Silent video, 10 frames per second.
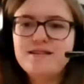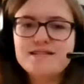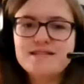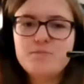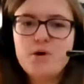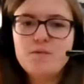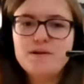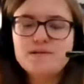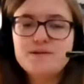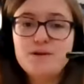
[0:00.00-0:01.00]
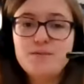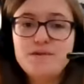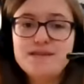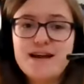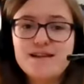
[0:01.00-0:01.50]
This small one is going to
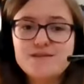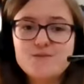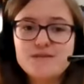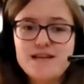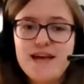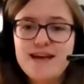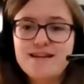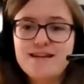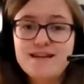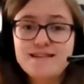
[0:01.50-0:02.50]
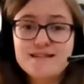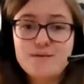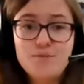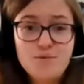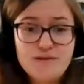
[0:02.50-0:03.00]
be the dinosaur's head, and it's
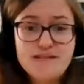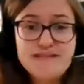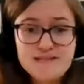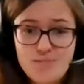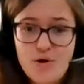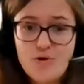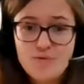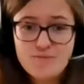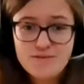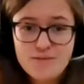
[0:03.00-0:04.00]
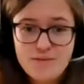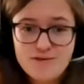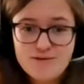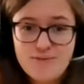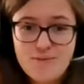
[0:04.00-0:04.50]
going to be really small
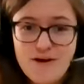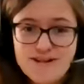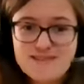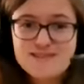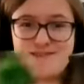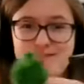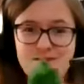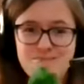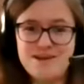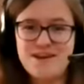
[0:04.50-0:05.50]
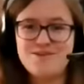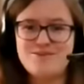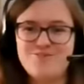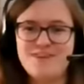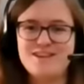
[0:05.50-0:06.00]
compared to the body. So that'll be kind
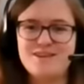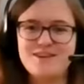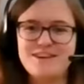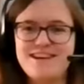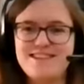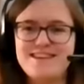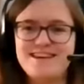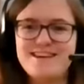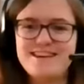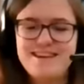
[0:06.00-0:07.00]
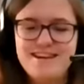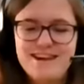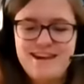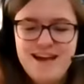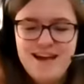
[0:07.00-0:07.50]
of funny looking, I think.
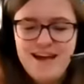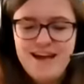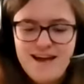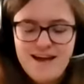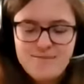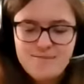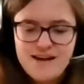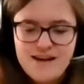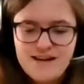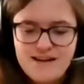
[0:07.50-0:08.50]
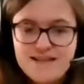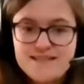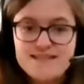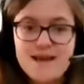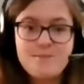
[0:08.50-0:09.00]
My
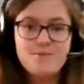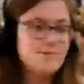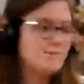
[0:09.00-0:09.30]
next step